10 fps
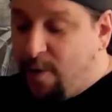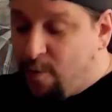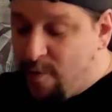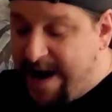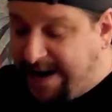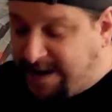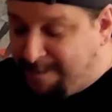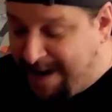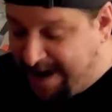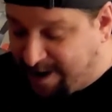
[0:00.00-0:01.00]

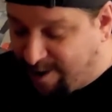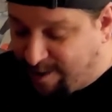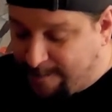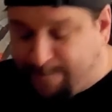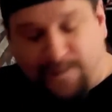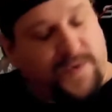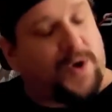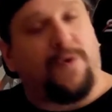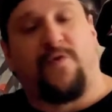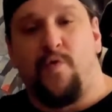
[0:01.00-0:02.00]
Rainmaker
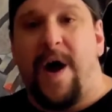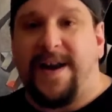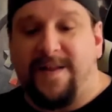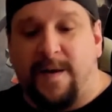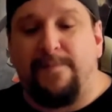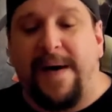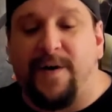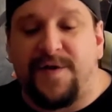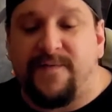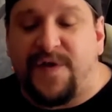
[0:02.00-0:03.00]
goes right into
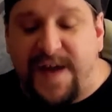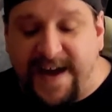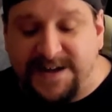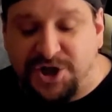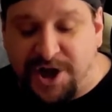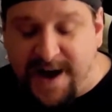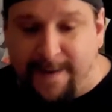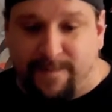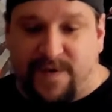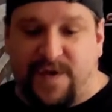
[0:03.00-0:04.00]
Bells of St.
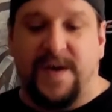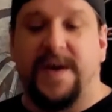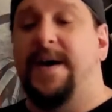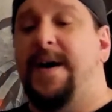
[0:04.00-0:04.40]
James.